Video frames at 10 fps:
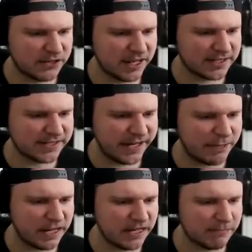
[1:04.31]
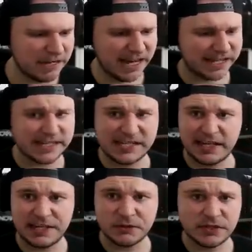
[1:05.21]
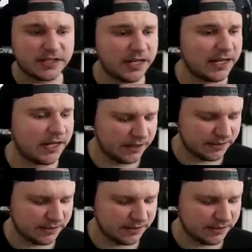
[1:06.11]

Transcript: can't see me, but I can see you, Cena.